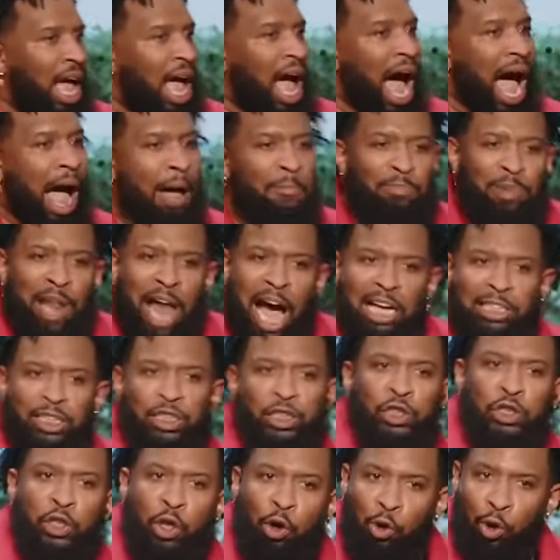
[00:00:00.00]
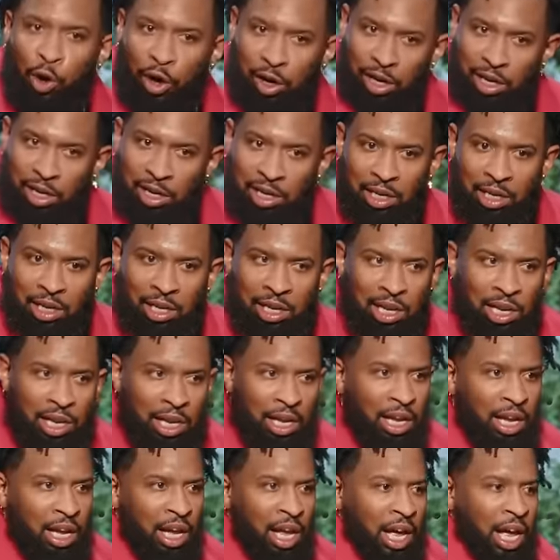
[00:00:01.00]
I'm not sure
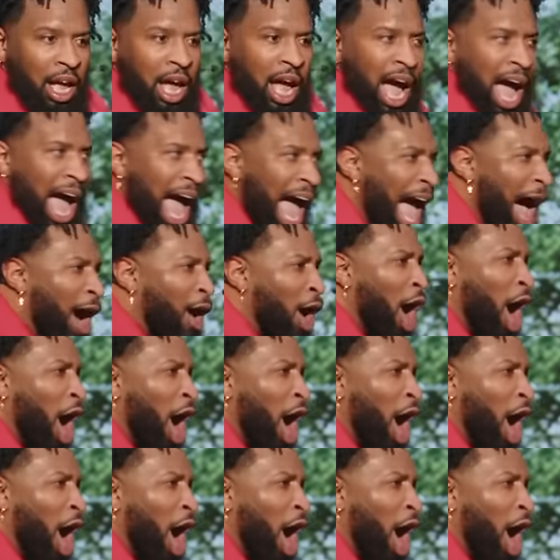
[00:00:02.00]
how